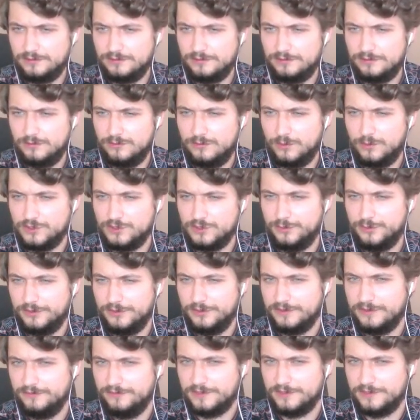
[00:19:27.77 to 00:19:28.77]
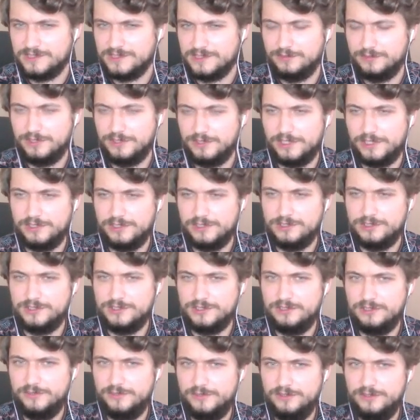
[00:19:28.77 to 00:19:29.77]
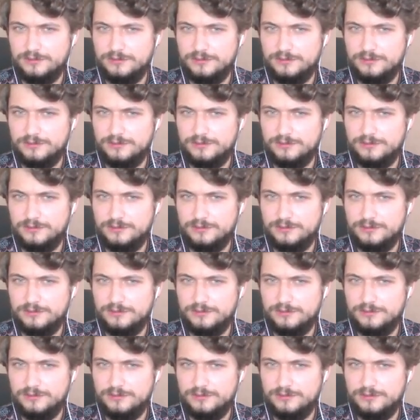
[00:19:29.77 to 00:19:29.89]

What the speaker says: watch point, for example, like in GDB.